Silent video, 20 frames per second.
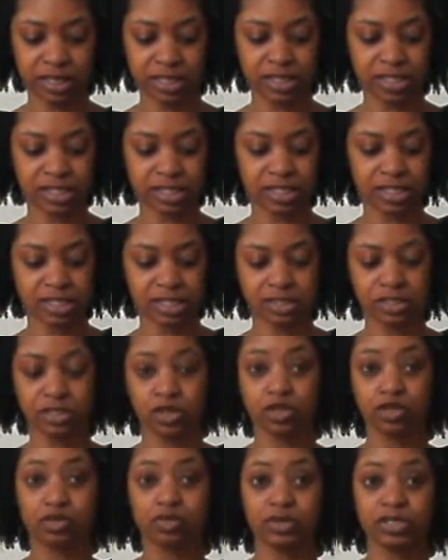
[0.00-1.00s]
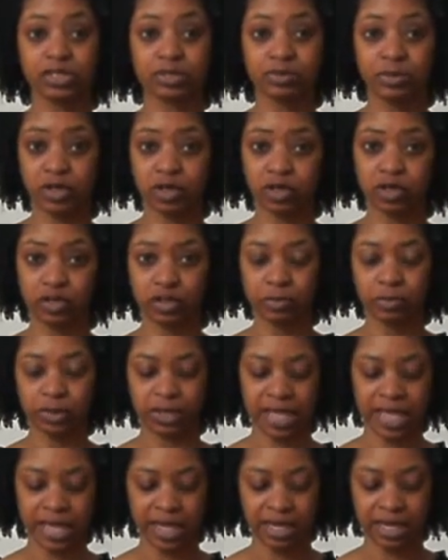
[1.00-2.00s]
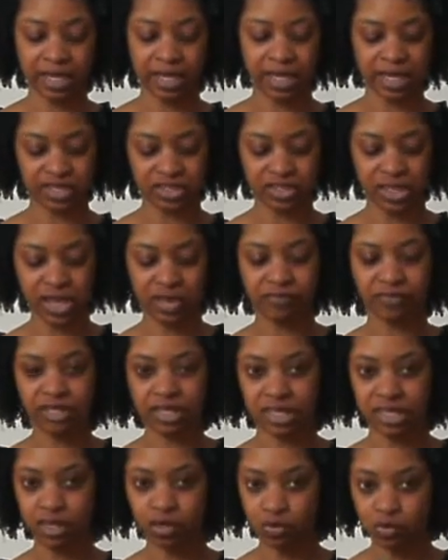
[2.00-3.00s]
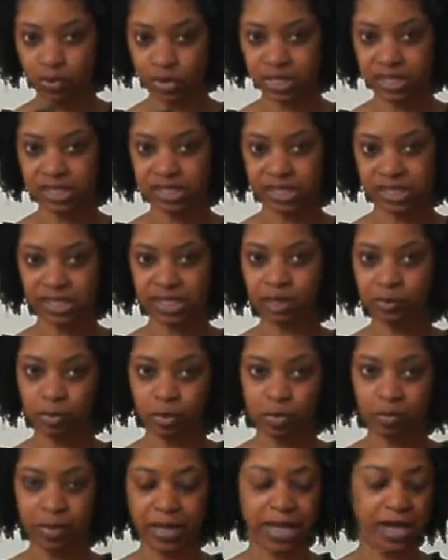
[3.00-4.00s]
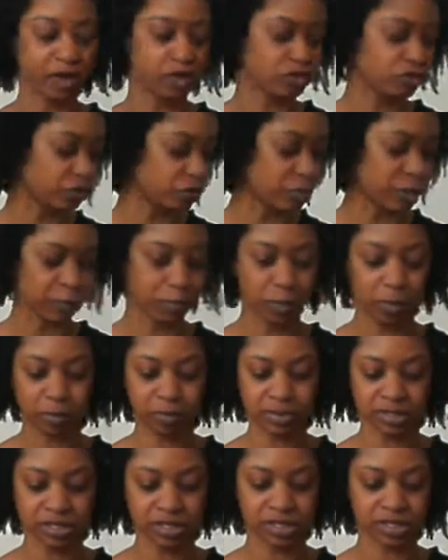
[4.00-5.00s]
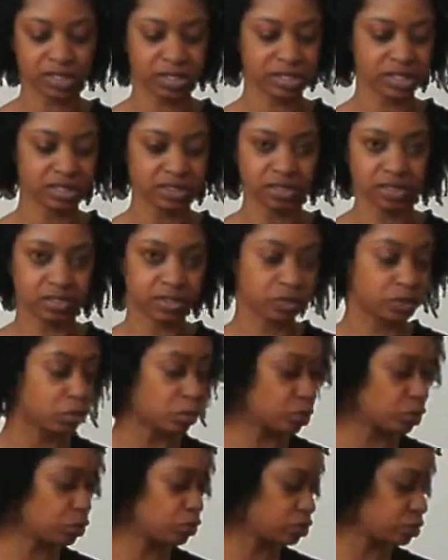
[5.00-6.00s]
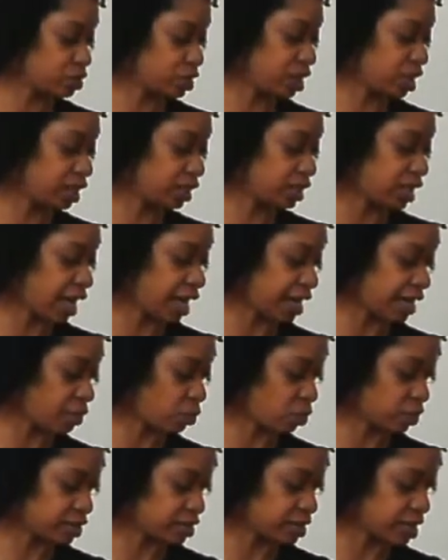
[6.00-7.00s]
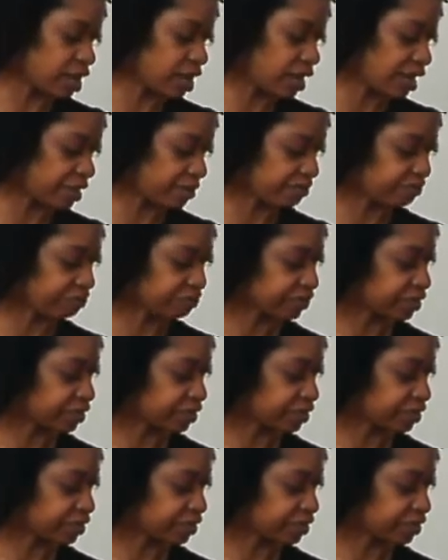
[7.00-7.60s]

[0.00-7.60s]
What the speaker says: this is Karishma Herbal Henna, and I just have it in a resealable pouch for my purposes because I just don't use a lot at one time.